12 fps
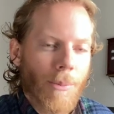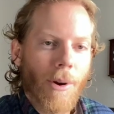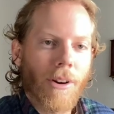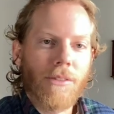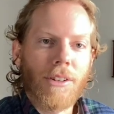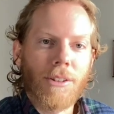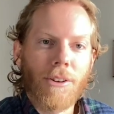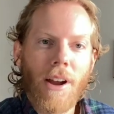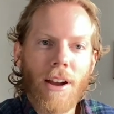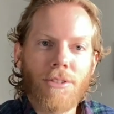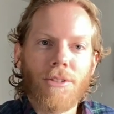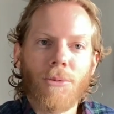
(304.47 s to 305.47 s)
part of the
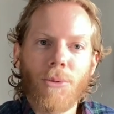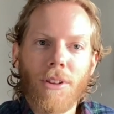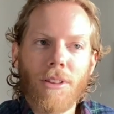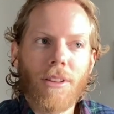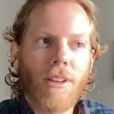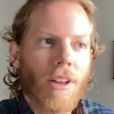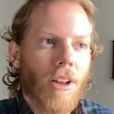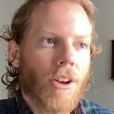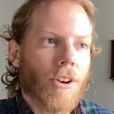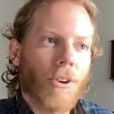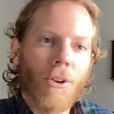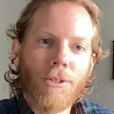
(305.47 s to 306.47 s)
interaction with
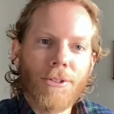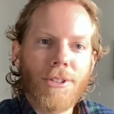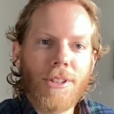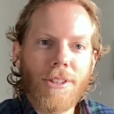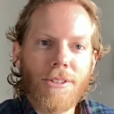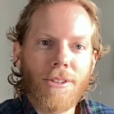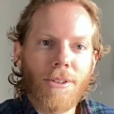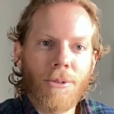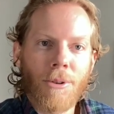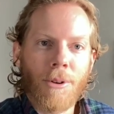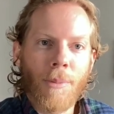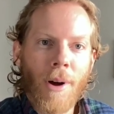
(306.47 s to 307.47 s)
her older sister or
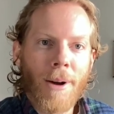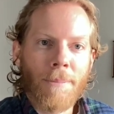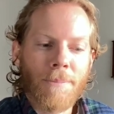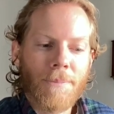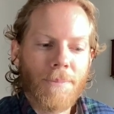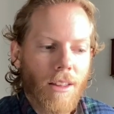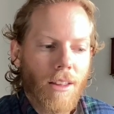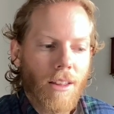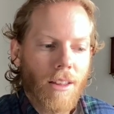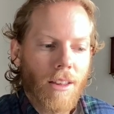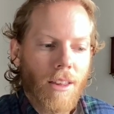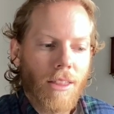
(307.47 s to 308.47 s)
her mom.
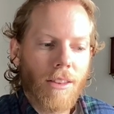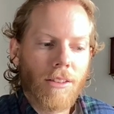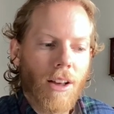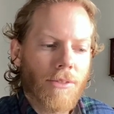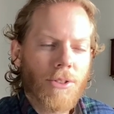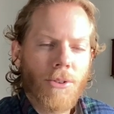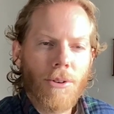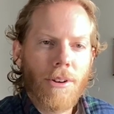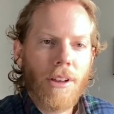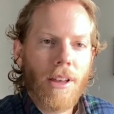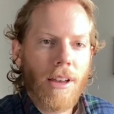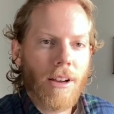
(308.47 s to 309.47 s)
The love story,
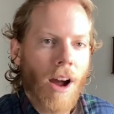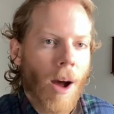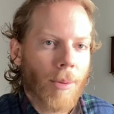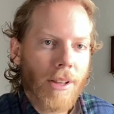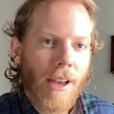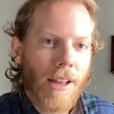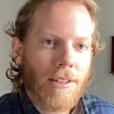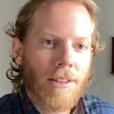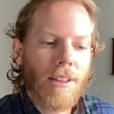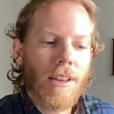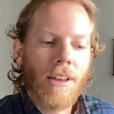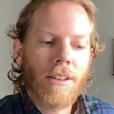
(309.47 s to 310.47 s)
it complicates in
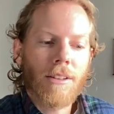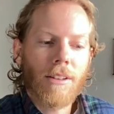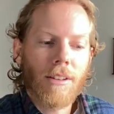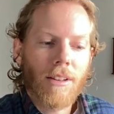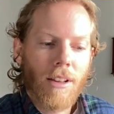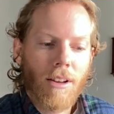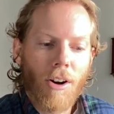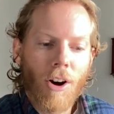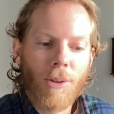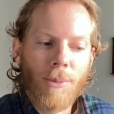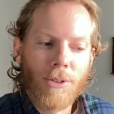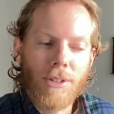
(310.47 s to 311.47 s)
the end,
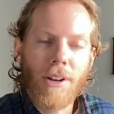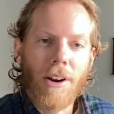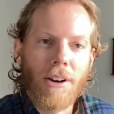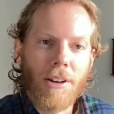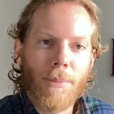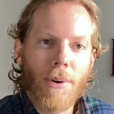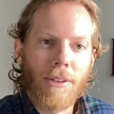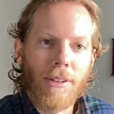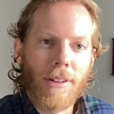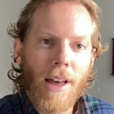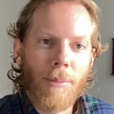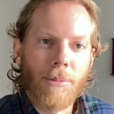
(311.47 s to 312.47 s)
almost tearing apart the
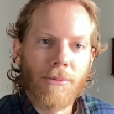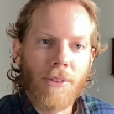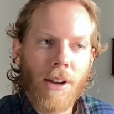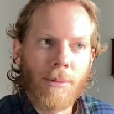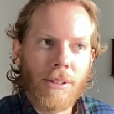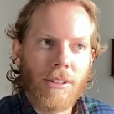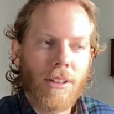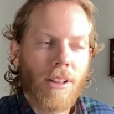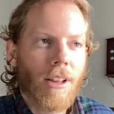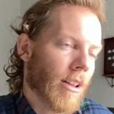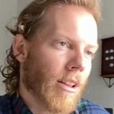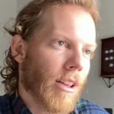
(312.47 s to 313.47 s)
Lapham family.
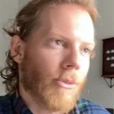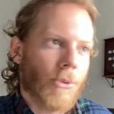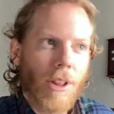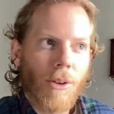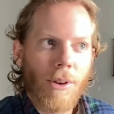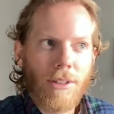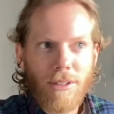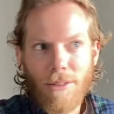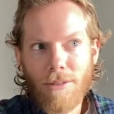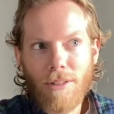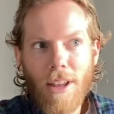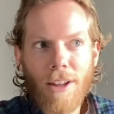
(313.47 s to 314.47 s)
It really was
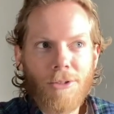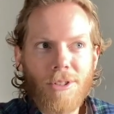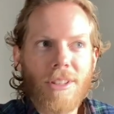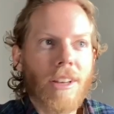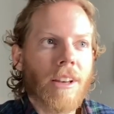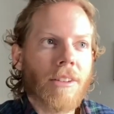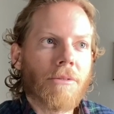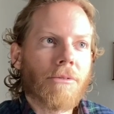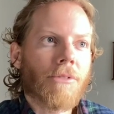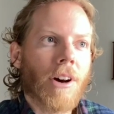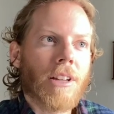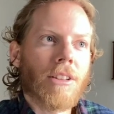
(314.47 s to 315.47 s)
an interesting and
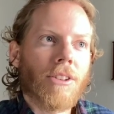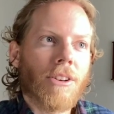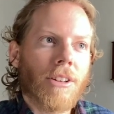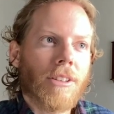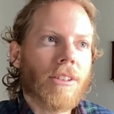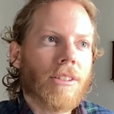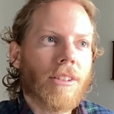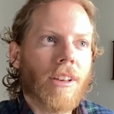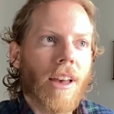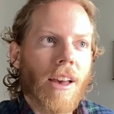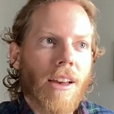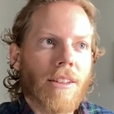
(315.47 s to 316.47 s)
funny look
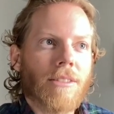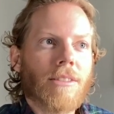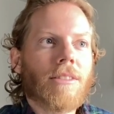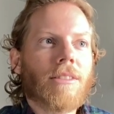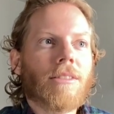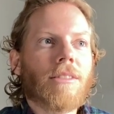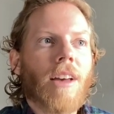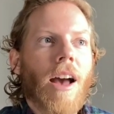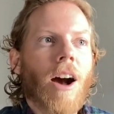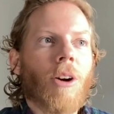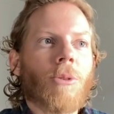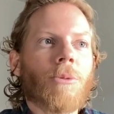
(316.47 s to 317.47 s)
at
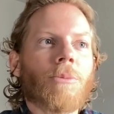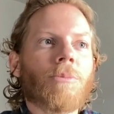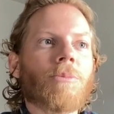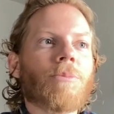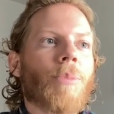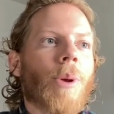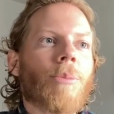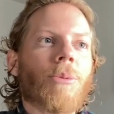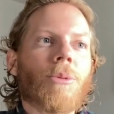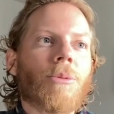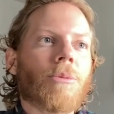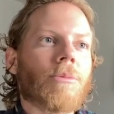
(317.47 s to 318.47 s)
how
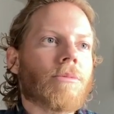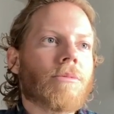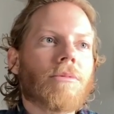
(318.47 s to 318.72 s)
people